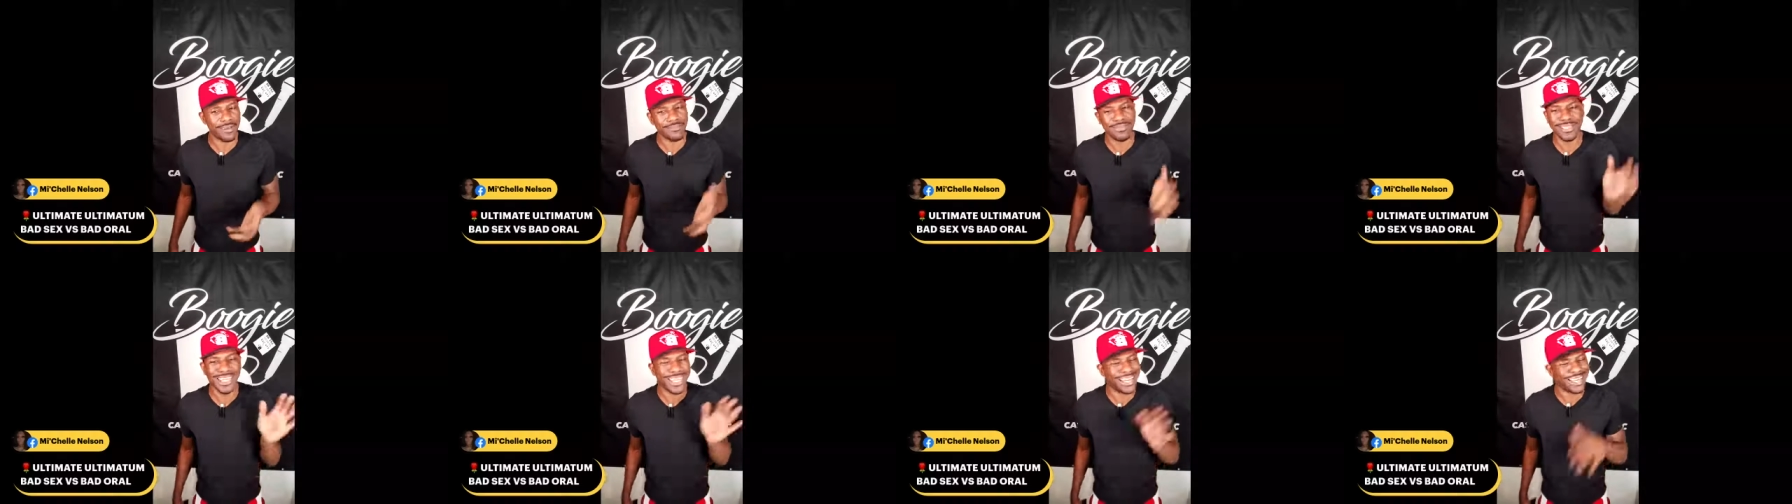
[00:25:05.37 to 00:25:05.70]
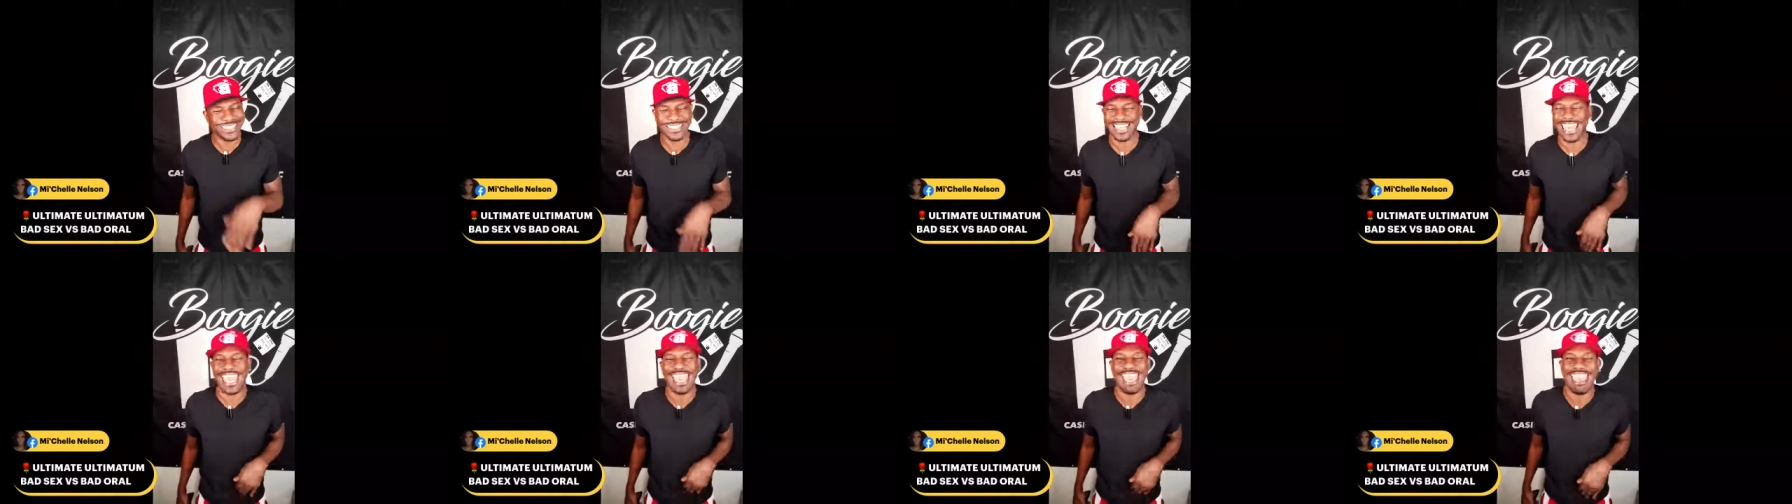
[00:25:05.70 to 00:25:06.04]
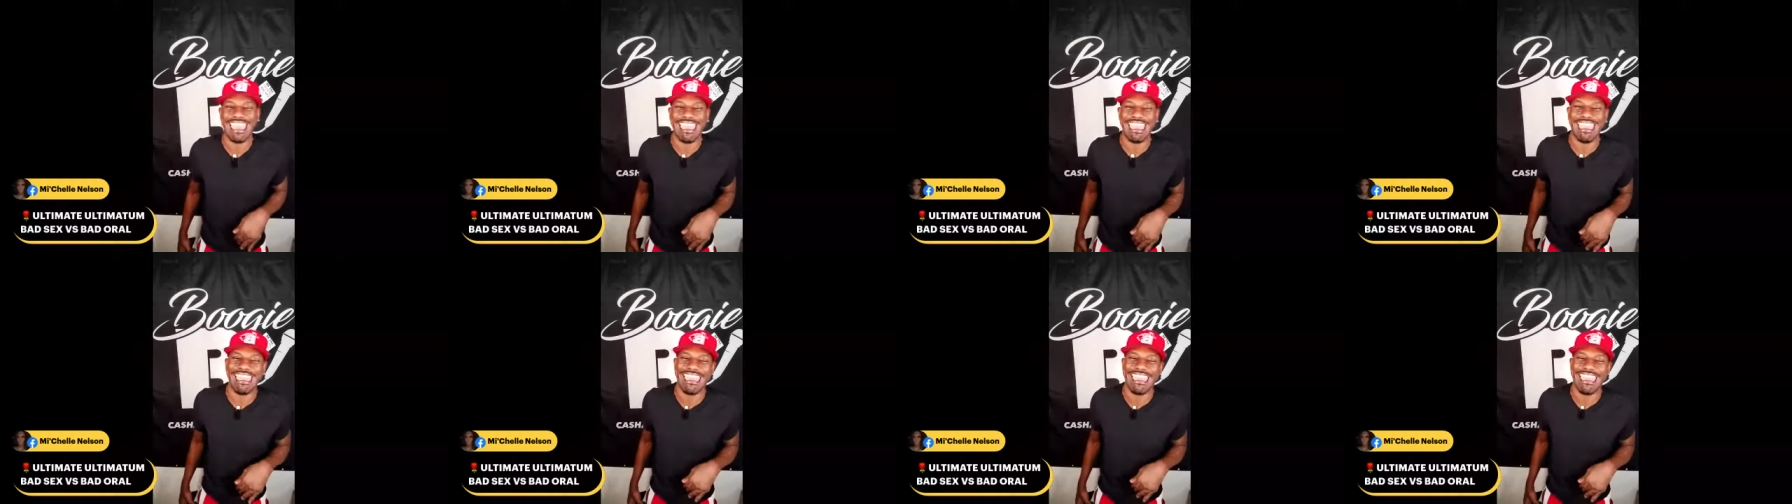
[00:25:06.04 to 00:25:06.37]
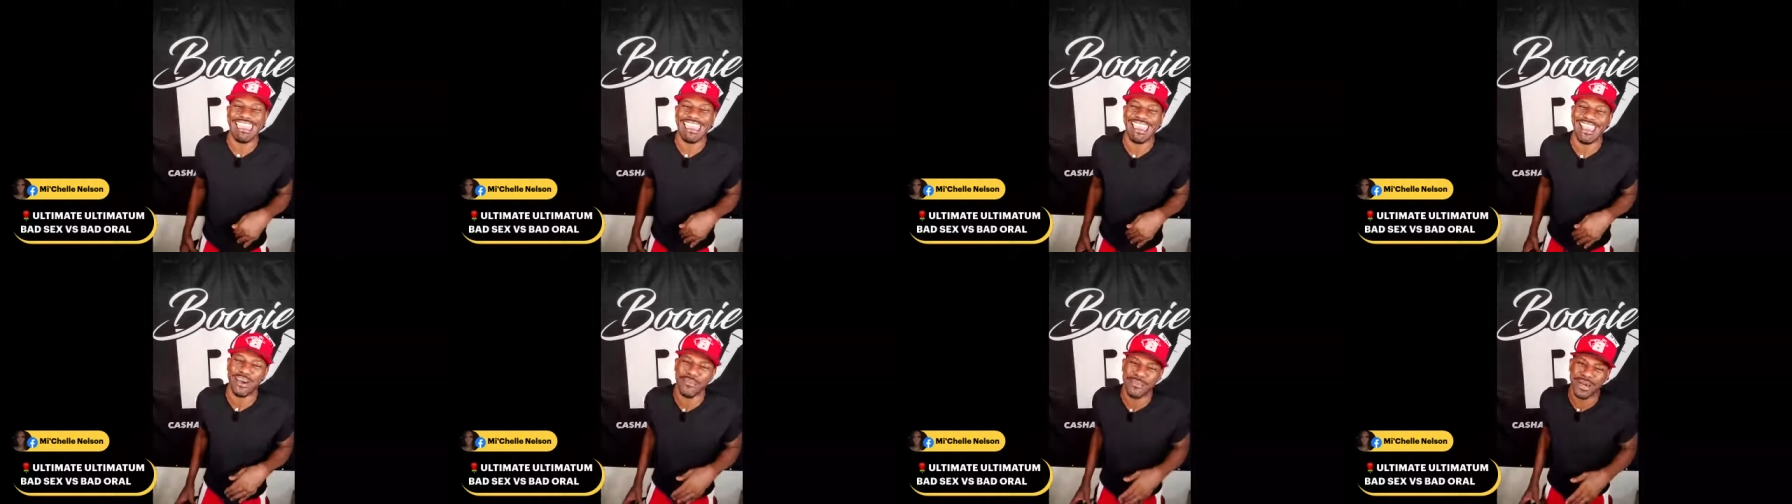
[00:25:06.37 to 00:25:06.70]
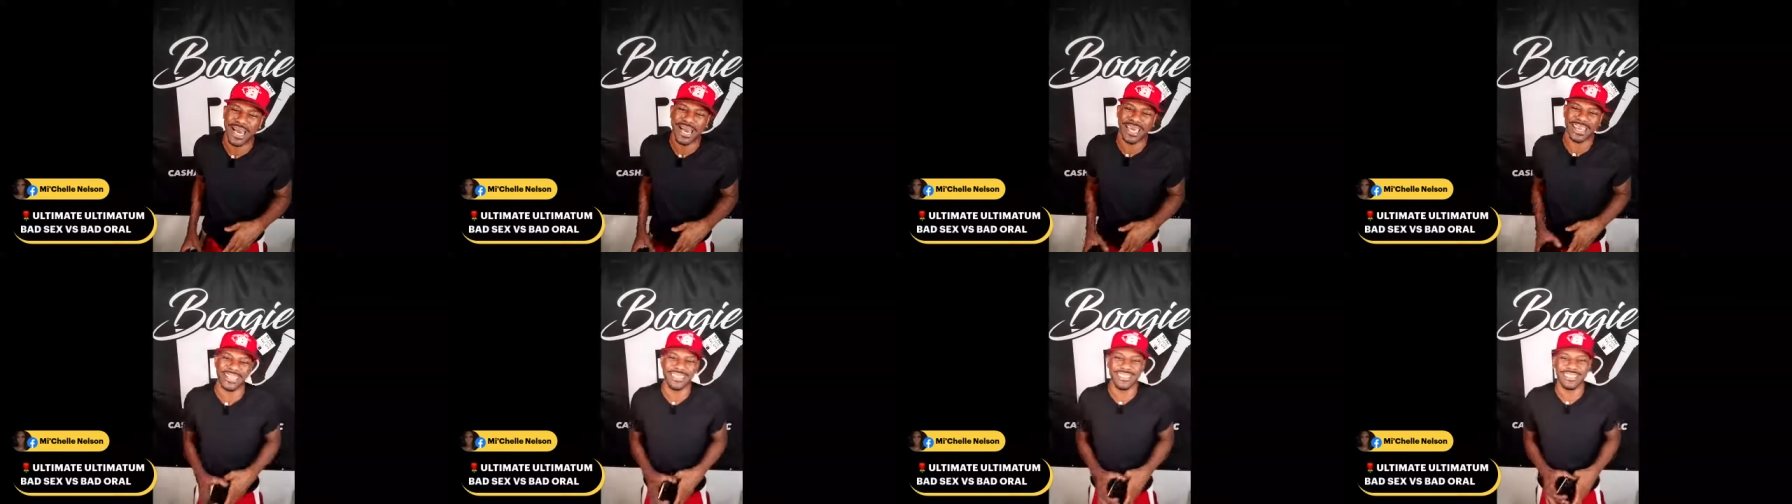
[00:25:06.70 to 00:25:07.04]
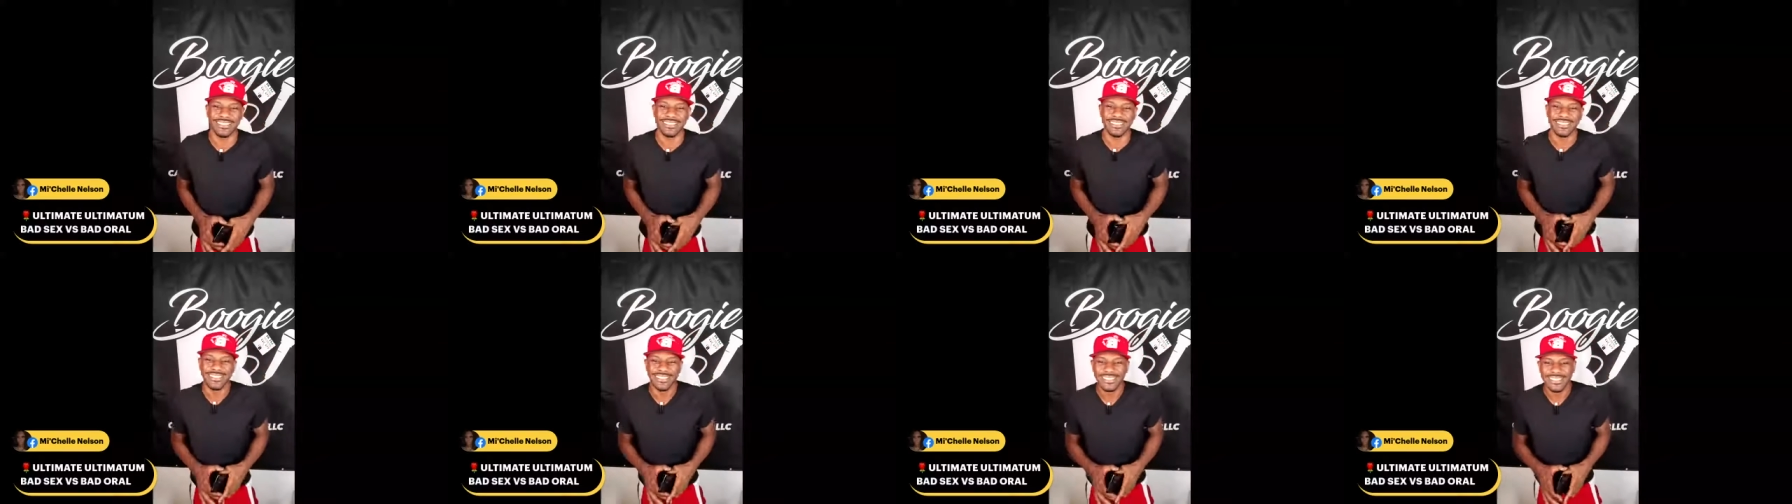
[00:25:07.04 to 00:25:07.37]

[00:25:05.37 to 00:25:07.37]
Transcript: I'll be like, nah, I'm out of here.